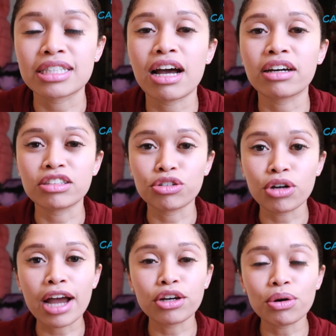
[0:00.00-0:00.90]

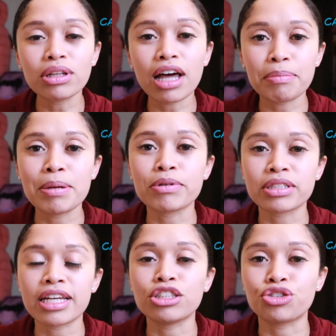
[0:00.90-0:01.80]
Now, I know a lot of people
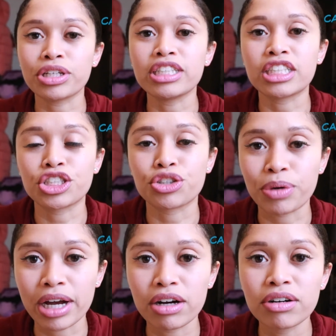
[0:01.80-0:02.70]
say drink ginger
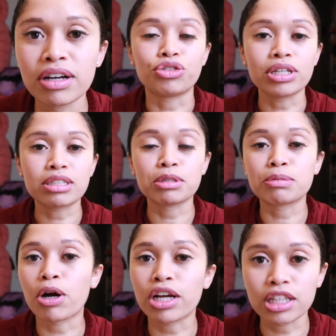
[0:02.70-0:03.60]
ale, drink some
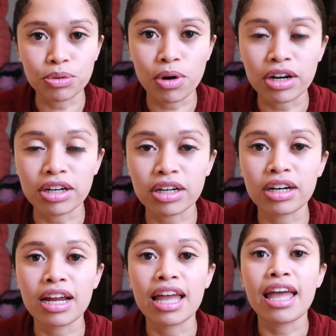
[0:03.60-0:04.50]
sparkling water,